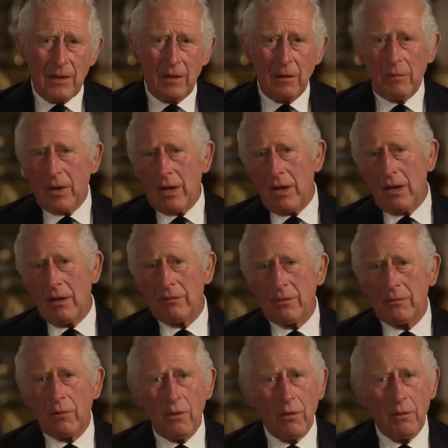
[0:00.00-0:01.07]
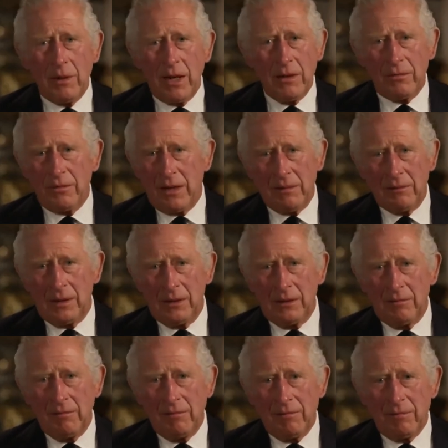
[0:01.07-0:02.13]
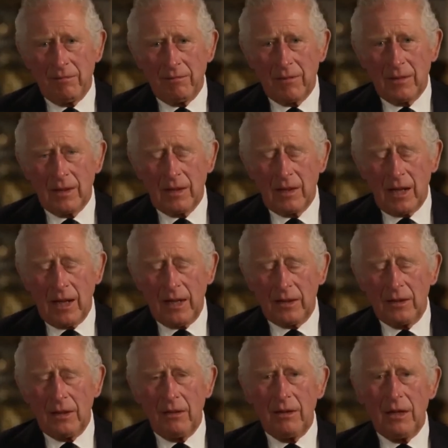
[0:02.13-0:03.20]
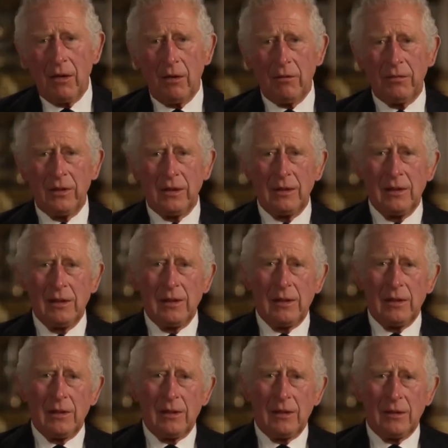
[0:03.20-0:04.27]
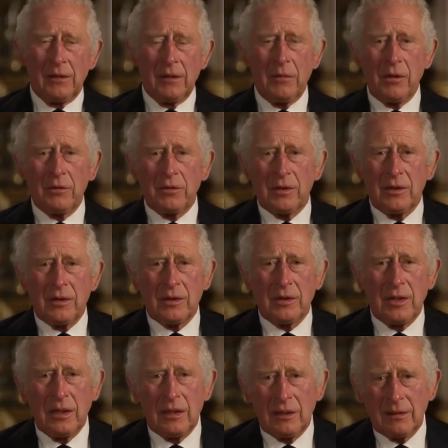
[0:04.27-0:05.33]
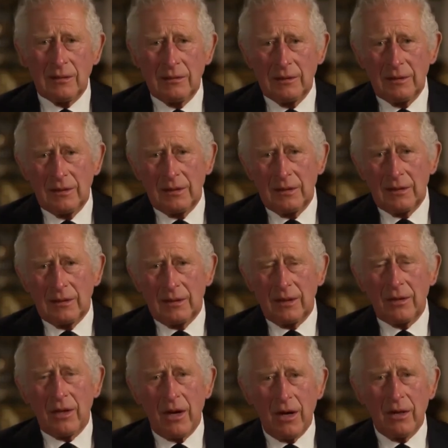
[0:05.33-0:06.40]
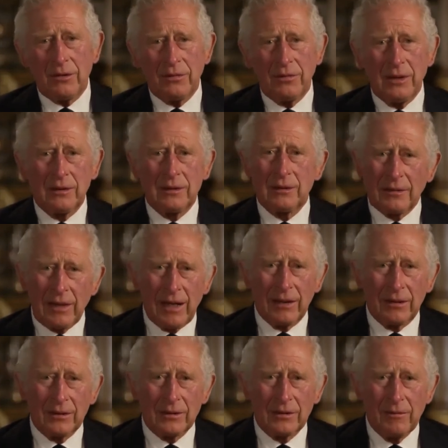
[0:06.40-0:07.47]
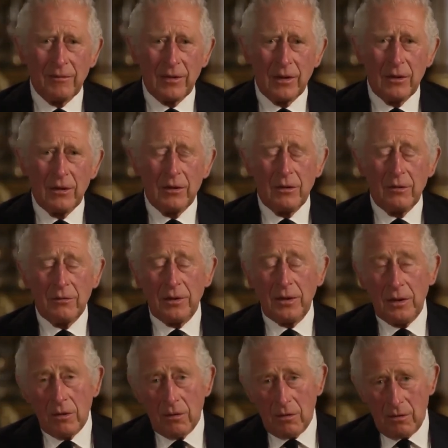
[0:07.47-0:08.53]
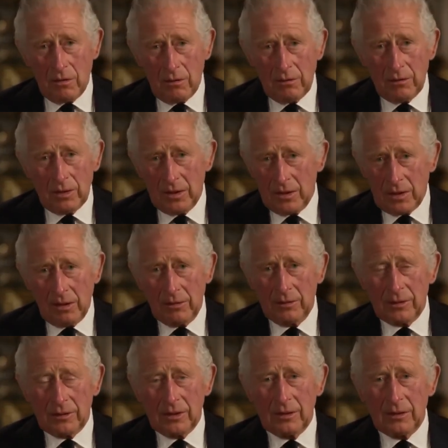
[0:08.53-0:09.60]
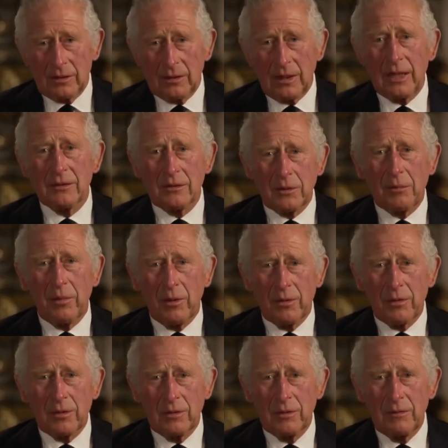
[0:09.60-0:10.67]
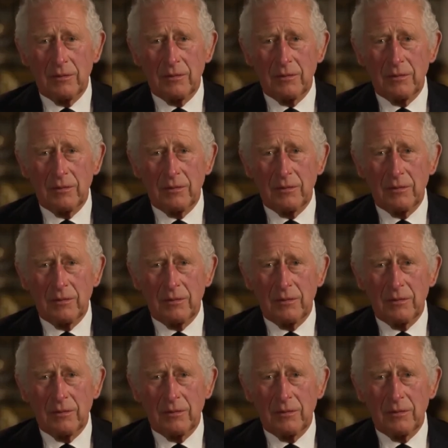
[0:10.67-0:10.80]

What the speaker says: On behalf of all my family, I can only offer the most sincere and heartfelt thanks for your condolences and support.